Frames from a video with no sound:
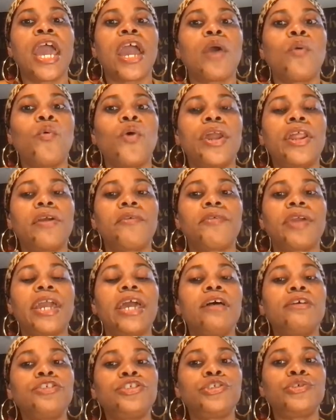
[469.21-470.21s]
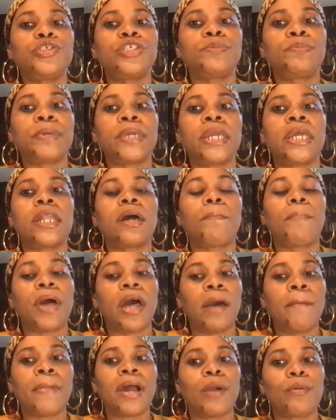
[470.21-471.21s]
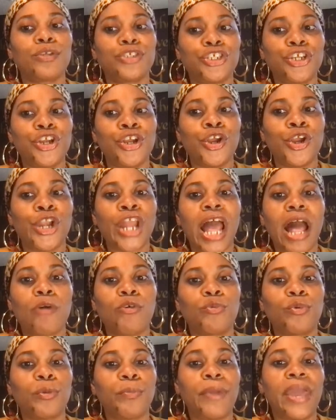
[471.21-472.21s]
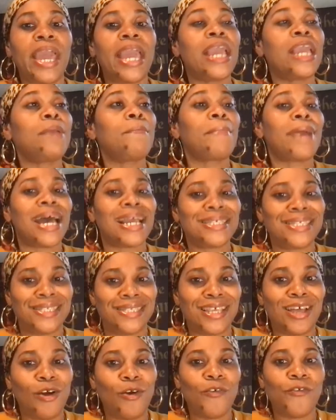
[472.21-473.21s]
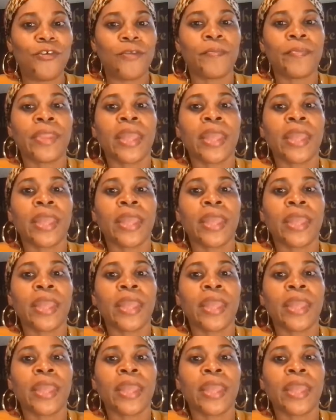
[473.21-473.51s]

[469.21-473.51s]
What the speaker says: and whatever else you spend, upon my return, I will repay myself.